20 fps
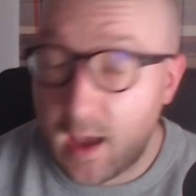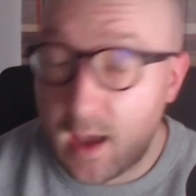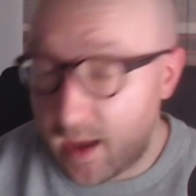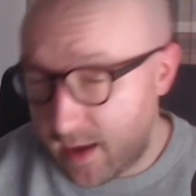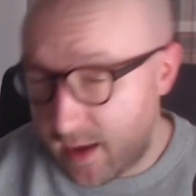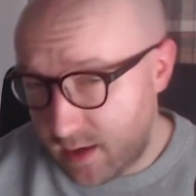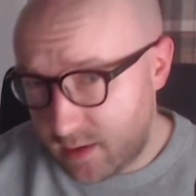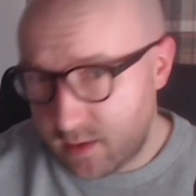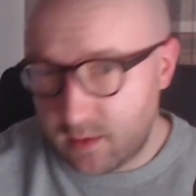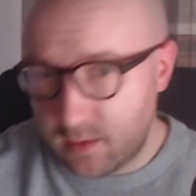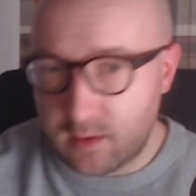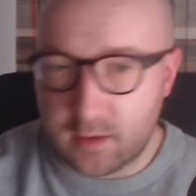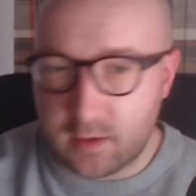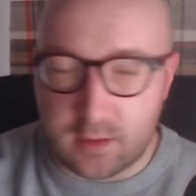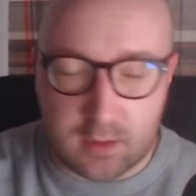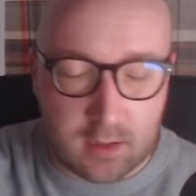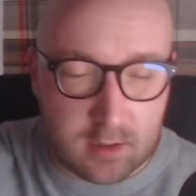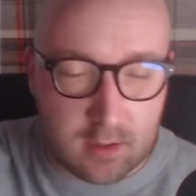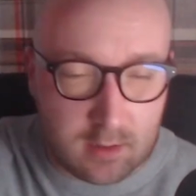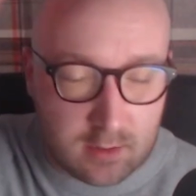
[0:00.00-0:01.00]
And
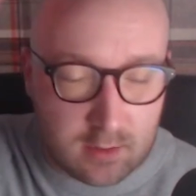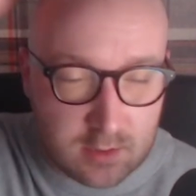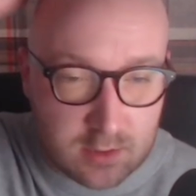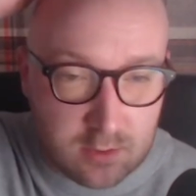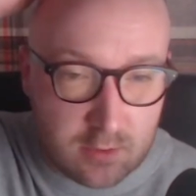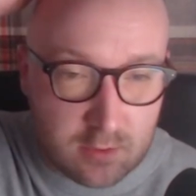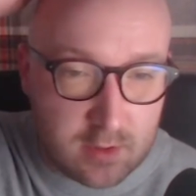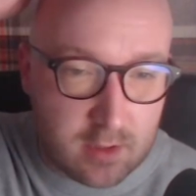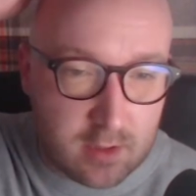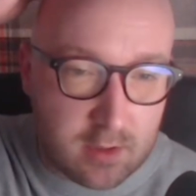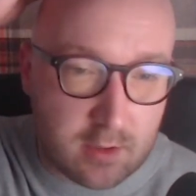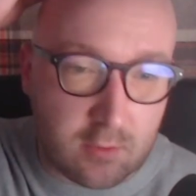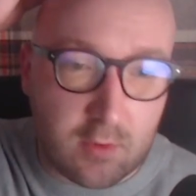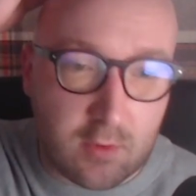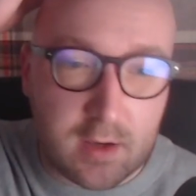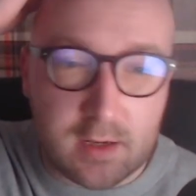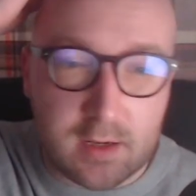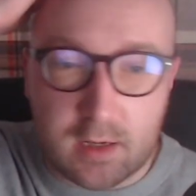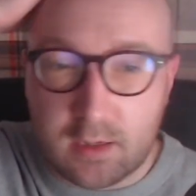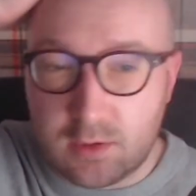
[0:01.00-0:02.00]
a story that I
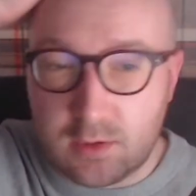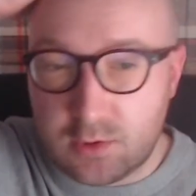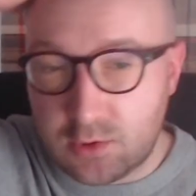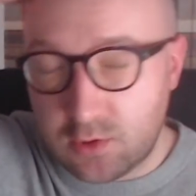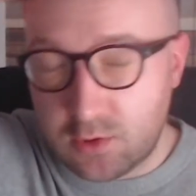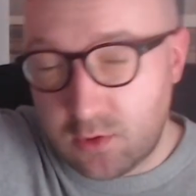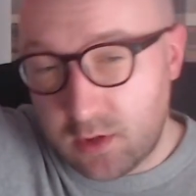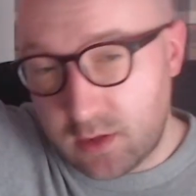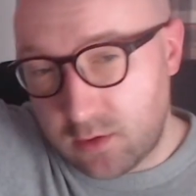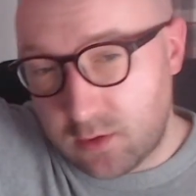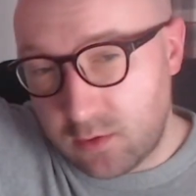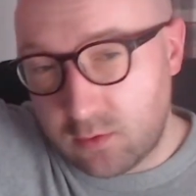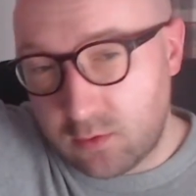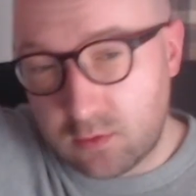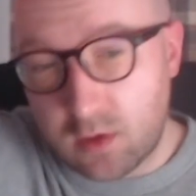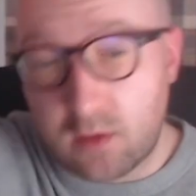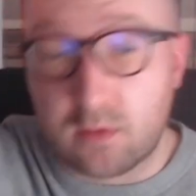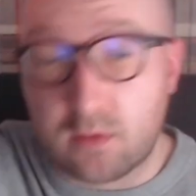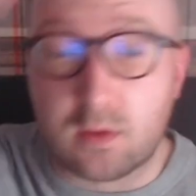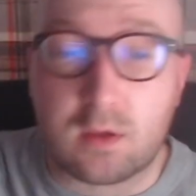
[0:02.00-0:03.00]
greatly enjoyed called
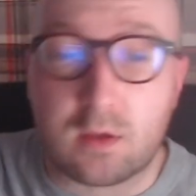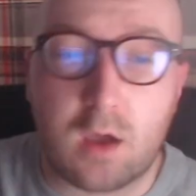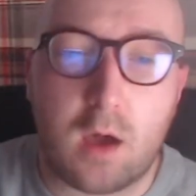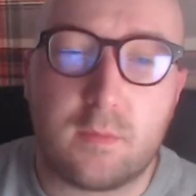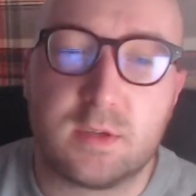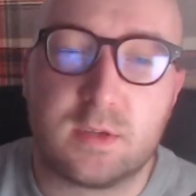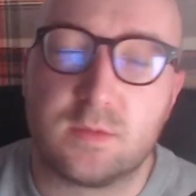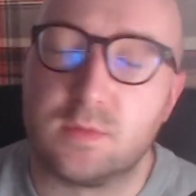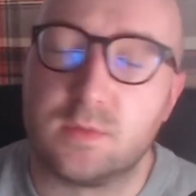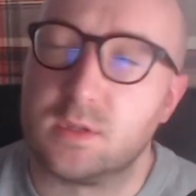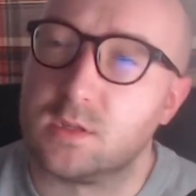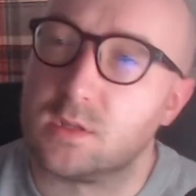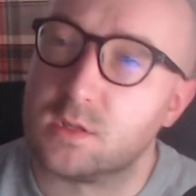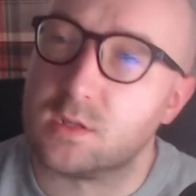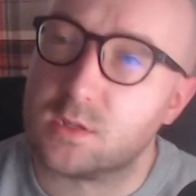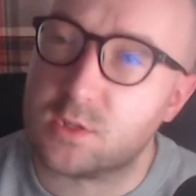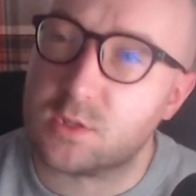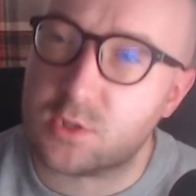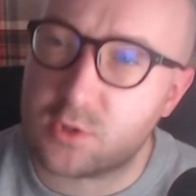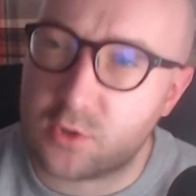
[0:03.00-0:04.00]
The Garbageman's
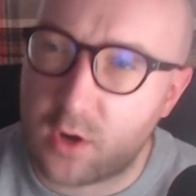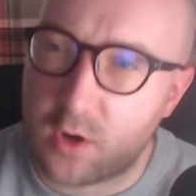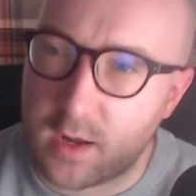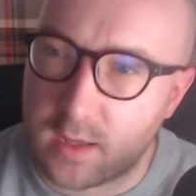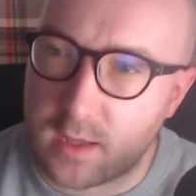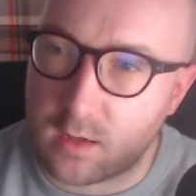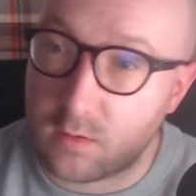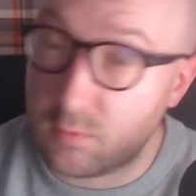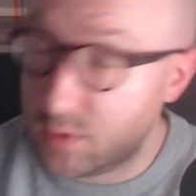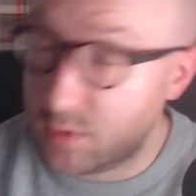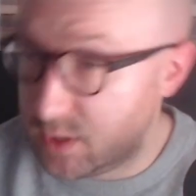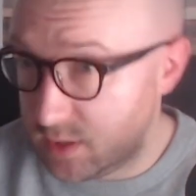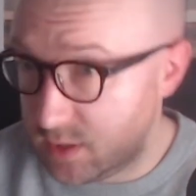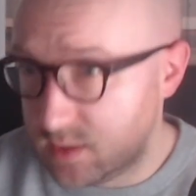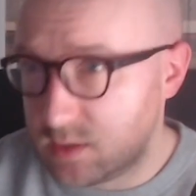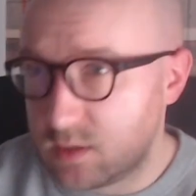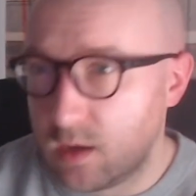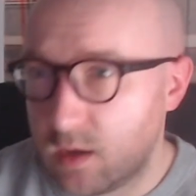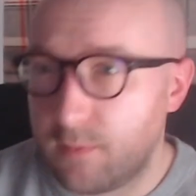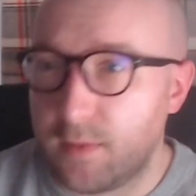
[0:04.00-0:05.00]
Strike, which
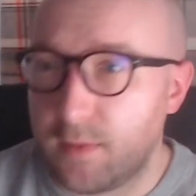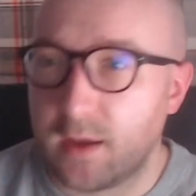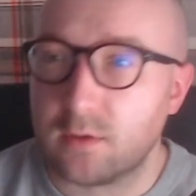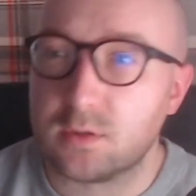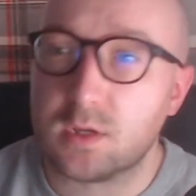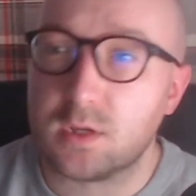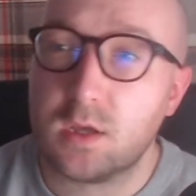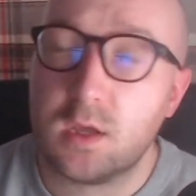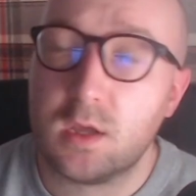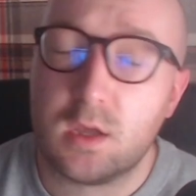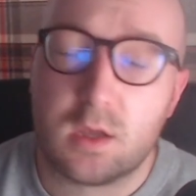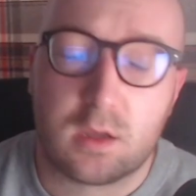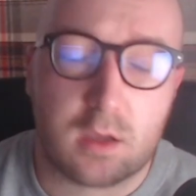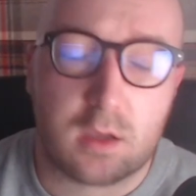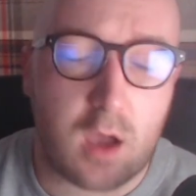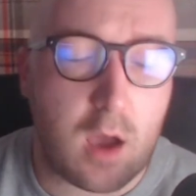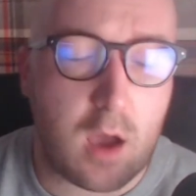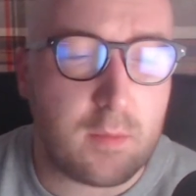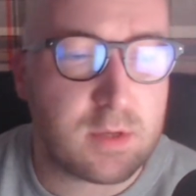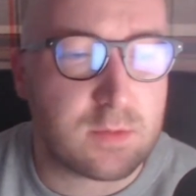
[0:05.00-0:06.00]
is about
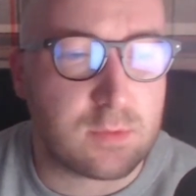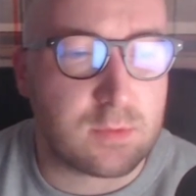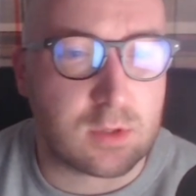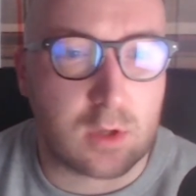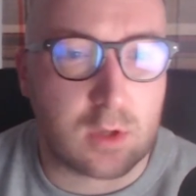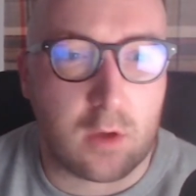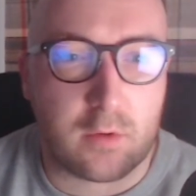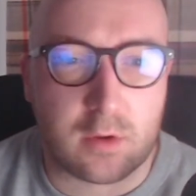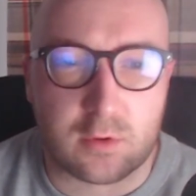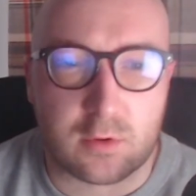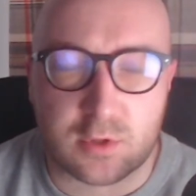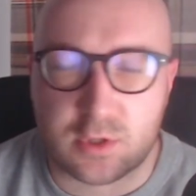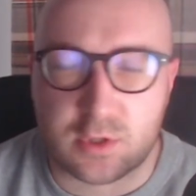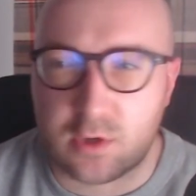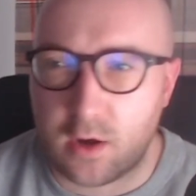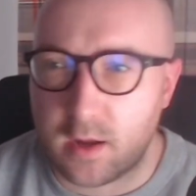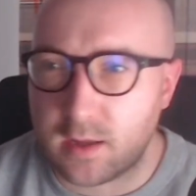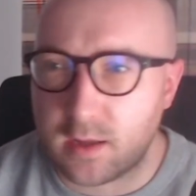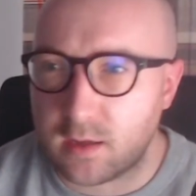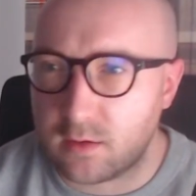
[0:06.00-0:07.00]
garbagemen going on
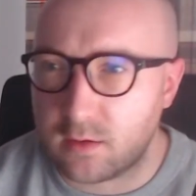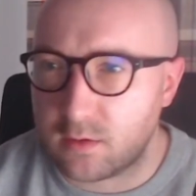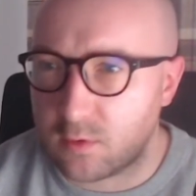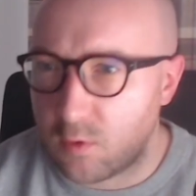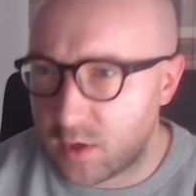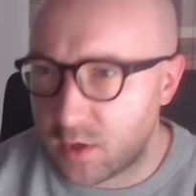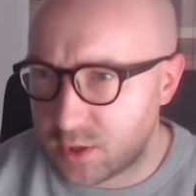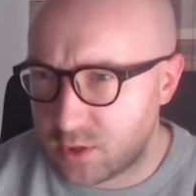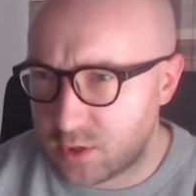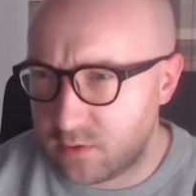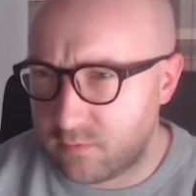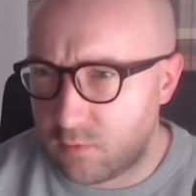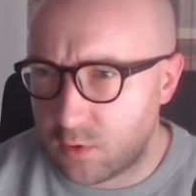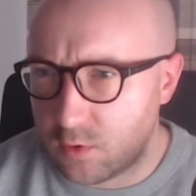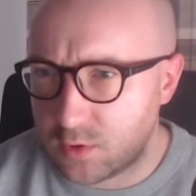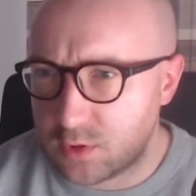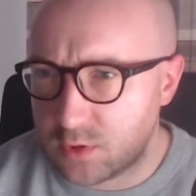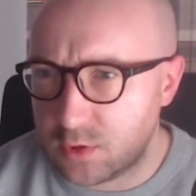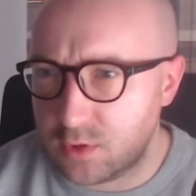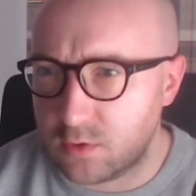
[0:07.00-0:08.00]
strike and the question of
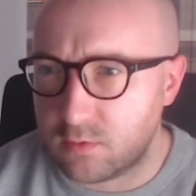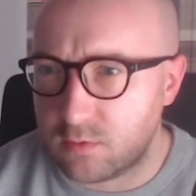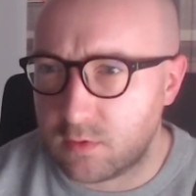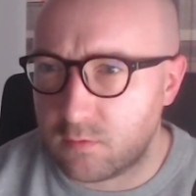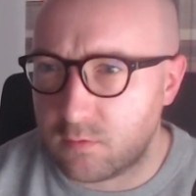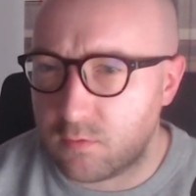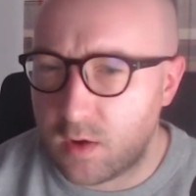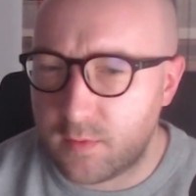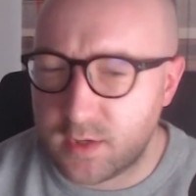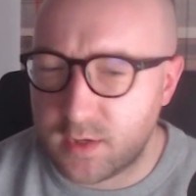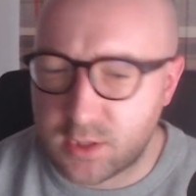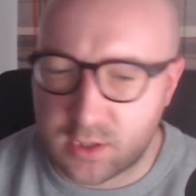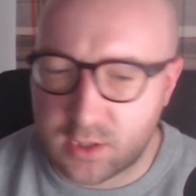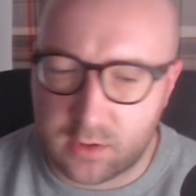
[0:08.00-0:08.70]
what to do with the rubbish.